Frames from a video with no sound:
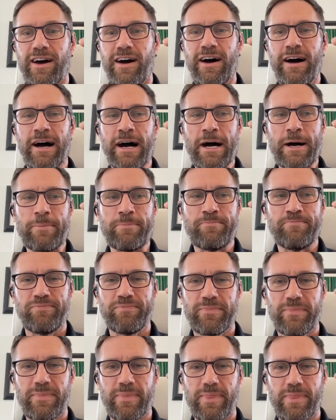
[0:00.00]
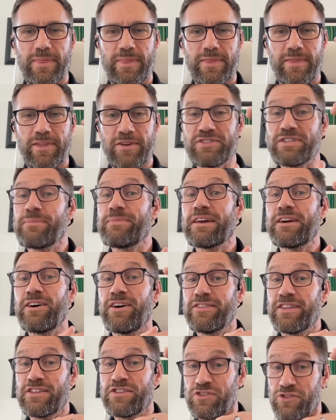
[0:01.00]
um, there's something
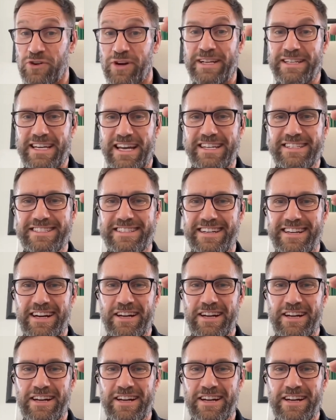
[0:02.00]
called the Turing test.